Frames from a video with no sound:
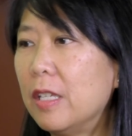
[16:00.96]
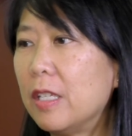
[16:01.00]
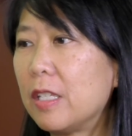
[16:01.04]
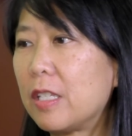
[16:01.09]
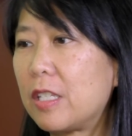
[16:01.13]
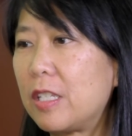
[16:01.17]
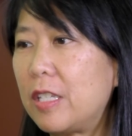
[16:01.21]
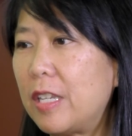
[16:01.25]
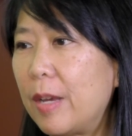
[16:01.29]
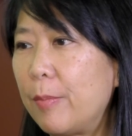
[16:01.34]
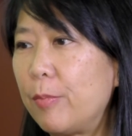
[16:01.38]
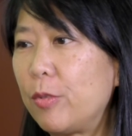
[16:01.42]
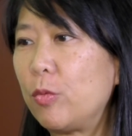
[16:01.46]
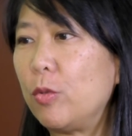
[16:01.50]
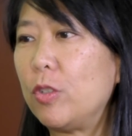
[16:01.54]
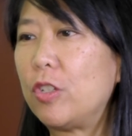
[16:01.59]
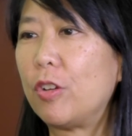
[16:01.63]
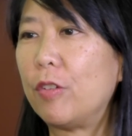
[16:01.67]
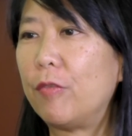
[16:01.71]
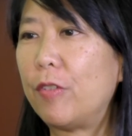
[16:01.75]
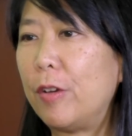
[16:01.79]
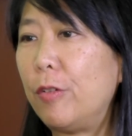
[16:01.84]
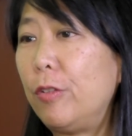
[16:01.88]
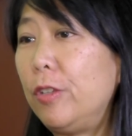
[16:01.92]
steps, which
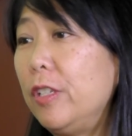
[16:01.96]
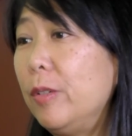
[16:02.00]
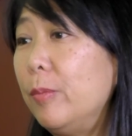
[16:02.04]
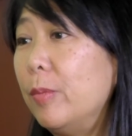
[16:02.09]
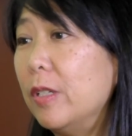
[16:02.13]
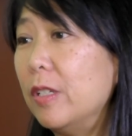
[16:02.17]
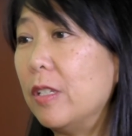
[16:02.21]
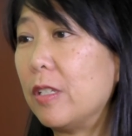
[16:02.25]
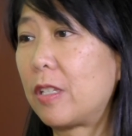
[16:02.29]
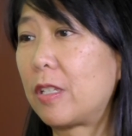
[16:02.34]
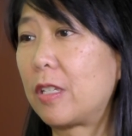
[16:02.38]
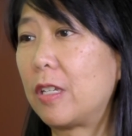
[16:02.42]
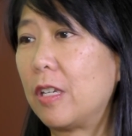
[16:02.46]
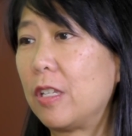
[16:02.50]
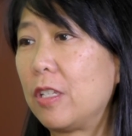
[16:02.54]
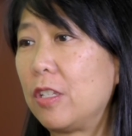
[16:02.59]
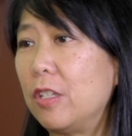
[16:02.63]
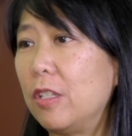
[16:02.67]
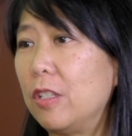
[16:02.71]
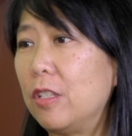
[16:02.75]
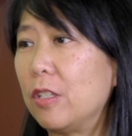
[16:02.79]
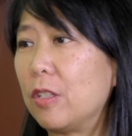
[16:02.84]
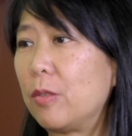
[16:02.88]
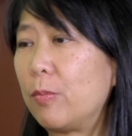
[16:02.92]
have only been discussed
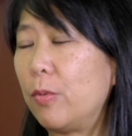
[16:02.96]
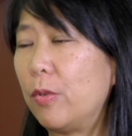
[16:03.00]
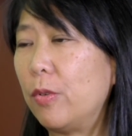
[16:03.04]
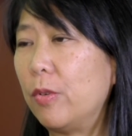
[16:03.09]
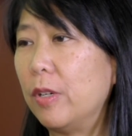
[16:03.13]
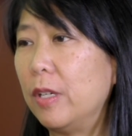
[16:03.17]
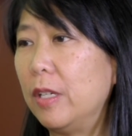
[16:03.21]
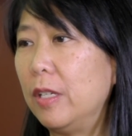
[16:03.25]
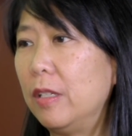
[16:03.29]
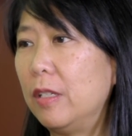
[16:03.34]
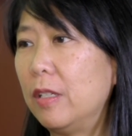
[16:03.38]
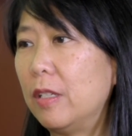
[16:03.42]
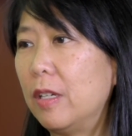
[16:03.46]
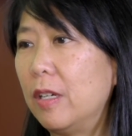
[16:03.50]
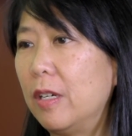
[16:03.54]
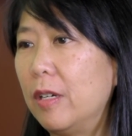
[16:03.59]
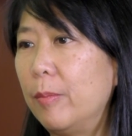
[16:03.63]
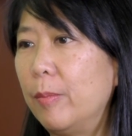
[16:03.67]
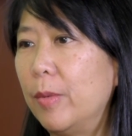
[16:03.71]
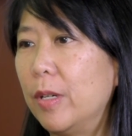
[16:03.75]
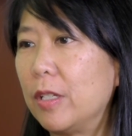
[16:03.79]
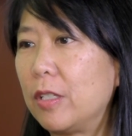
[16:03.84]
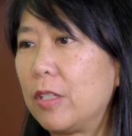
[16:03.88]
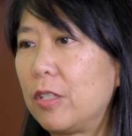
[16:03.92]
at this point
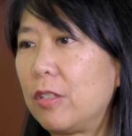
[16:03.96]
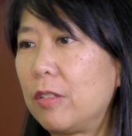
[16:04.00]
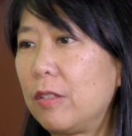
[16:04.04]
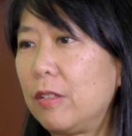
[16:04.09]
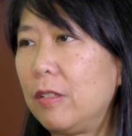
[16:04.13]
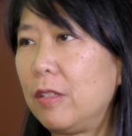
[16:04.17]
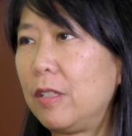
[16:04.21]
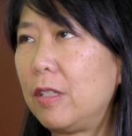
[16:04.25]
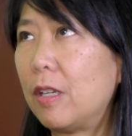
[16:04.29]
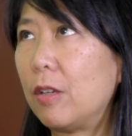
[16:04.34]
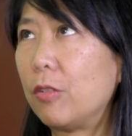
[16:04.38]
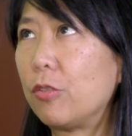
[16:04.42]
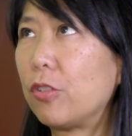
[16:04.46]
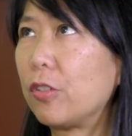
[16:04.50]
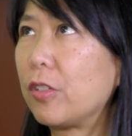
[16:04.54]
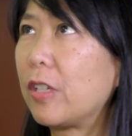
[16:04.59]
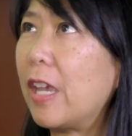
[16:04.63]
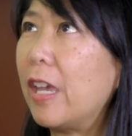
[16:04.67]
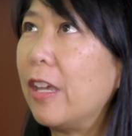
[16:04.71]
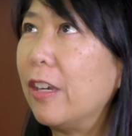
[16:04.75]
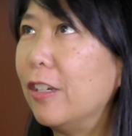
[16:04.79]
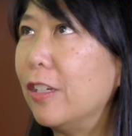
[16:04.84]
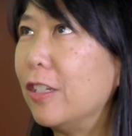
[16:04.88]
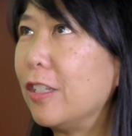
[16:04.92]
amongst council
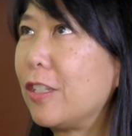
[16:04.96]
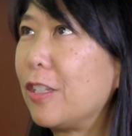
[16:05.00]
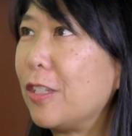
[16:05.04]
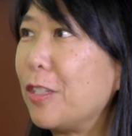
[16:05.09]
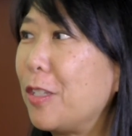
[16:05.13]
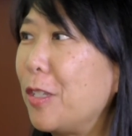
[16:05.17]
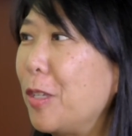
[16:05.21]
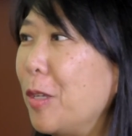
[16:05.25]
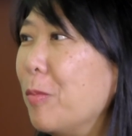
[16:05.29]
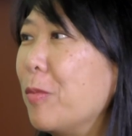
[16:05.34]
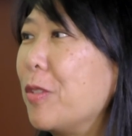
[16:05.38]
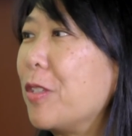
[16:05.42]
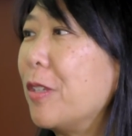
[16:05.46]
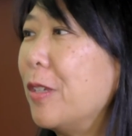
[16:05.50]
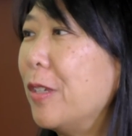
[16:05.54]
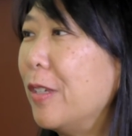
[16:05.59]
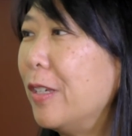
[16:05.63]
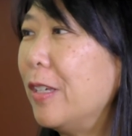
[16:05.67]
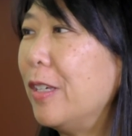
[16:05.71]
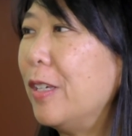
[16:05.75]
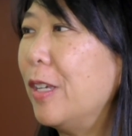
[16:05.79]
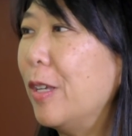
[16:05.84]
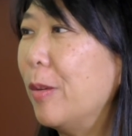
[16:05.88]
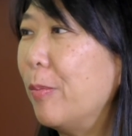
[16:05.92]
candidates, it seems,
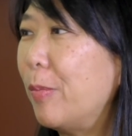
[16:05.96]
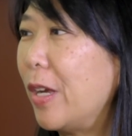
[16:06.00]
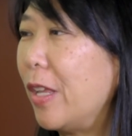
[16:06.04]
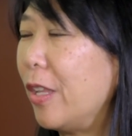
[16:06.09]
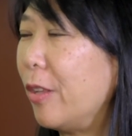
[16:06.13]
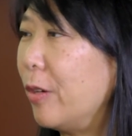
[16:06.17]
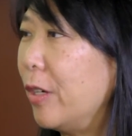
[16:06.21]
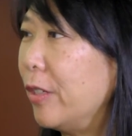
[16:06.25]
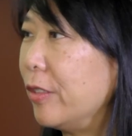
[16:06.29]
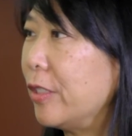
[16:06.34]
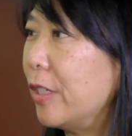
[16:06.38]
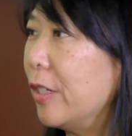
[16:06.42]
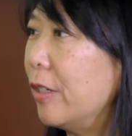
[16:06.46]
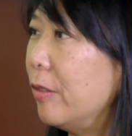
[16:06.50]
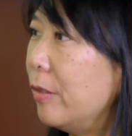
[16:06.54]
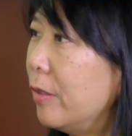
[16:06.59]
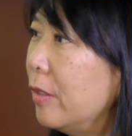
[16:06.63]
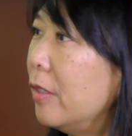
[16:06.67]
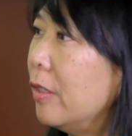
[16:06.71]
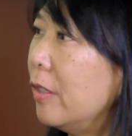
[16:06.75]
in Palo Alto.